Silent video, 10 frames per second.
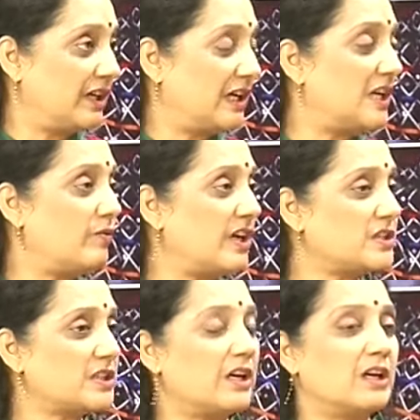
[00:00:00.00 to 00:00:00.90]
in which
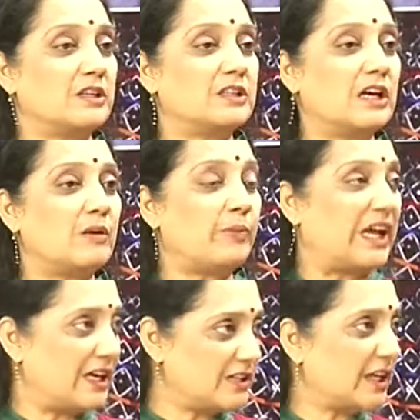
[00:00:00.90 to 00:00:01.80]
the
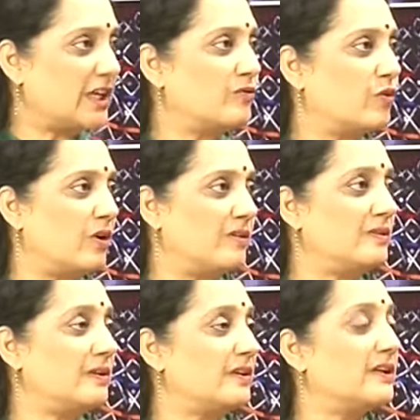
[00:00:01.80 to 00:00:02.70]
parents are
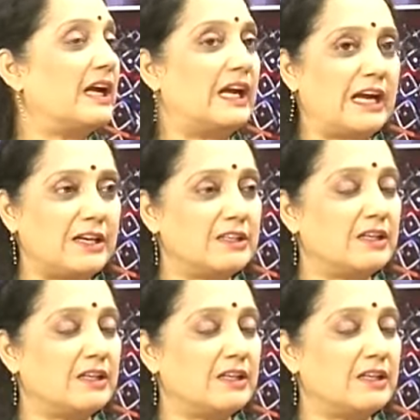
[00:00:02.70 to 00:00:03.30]
involved, and